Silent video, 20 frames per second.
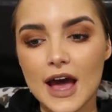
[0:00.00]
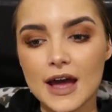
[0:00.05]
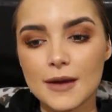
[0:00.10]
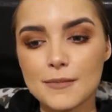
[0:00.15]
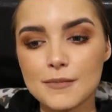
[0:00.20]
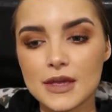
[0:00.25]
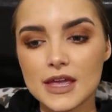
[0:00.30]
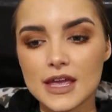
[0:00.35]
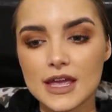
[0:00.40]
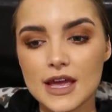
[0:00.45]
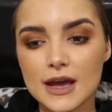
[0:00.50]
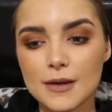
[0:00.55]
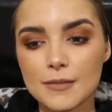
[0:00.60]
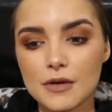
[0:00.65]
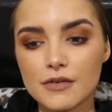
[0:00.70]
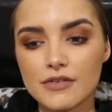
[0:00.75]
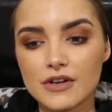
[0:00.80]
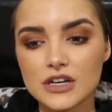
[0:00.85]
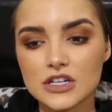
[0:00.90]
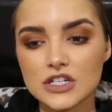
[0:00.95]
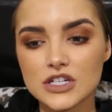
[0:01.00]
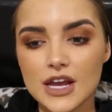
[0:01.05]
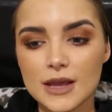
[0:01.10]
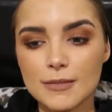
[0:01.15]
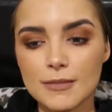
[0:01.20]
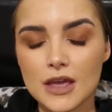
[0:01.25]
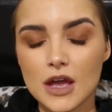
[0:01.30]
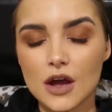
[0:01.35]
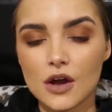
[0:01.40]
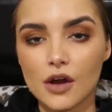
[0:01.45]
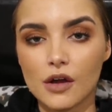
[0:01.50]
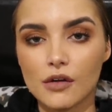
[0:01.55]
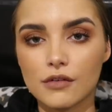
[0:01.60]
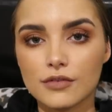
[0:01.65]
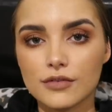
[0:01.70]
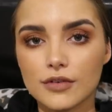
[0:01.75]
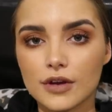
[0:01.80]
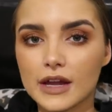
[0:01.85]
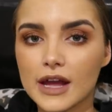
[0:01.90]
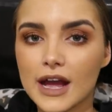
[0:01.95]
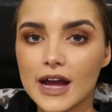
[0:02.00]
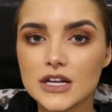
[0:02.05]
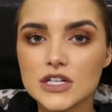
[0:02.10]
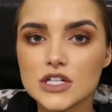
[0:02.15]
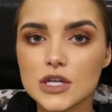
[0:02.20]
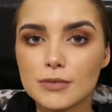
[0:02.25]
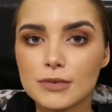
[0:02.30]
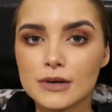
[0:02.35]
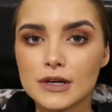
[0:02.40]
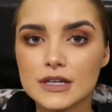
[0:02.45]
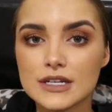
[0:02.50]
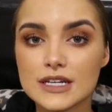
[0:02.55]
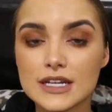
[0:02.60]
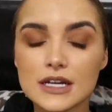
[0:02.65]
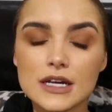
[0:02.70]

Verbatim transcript: And me and my friend Jamie are going for a catch up and